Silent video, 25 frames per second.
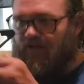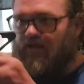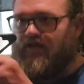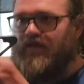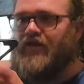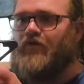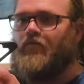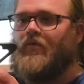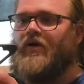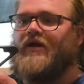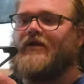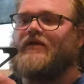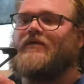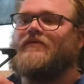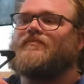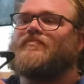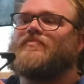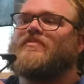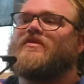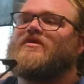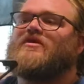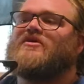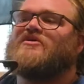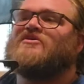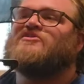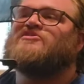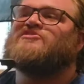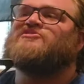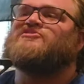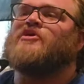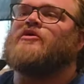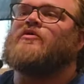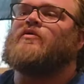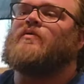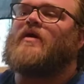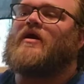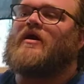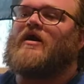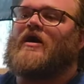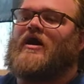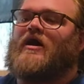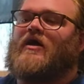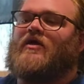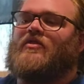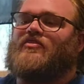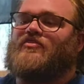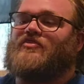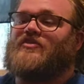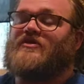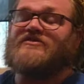Anyway, so
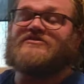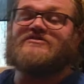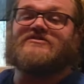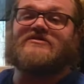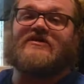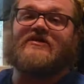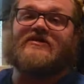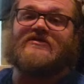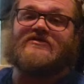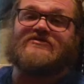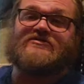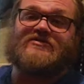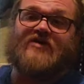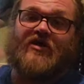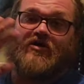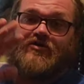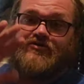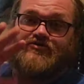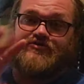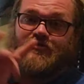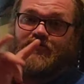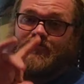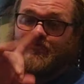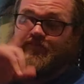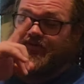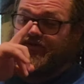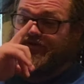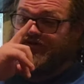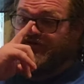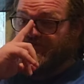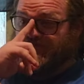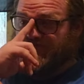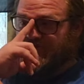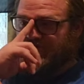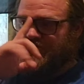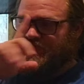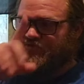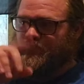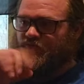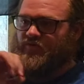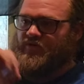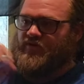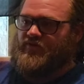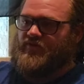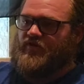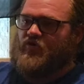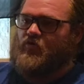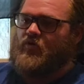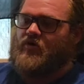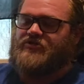this is also because this is one of
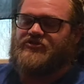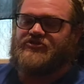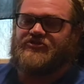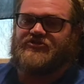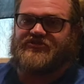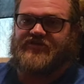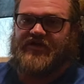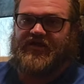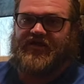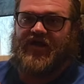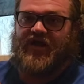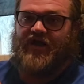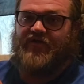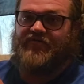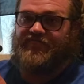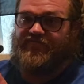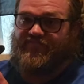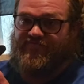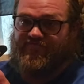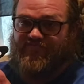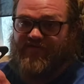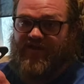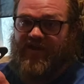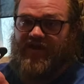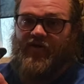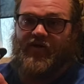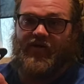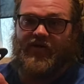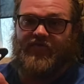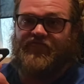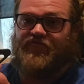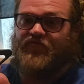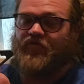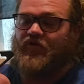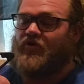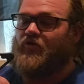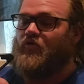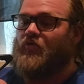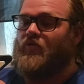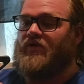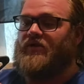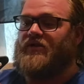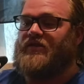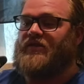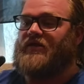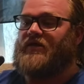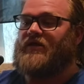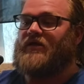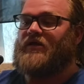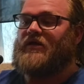the questions I got very
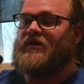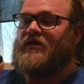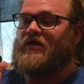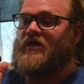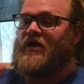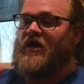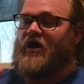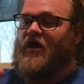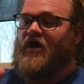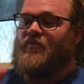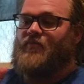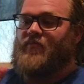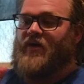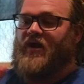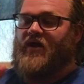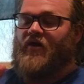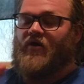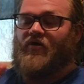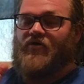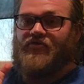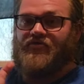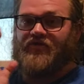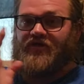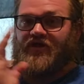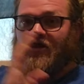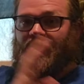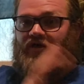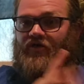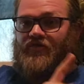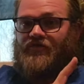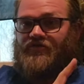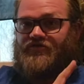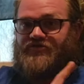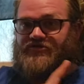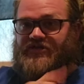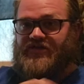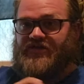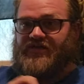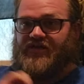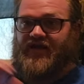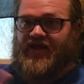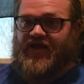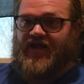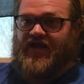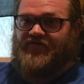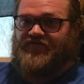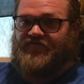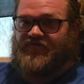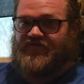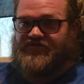frequently about the other
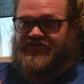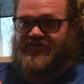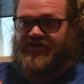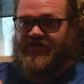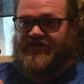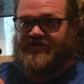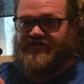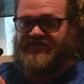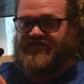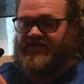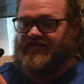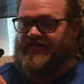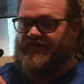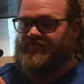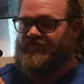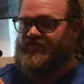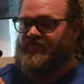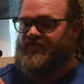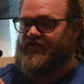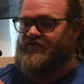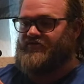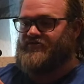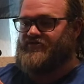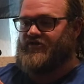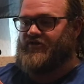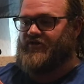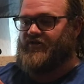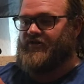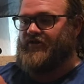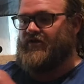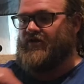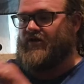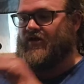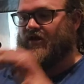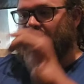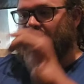10.5 inch guns that I did videos on,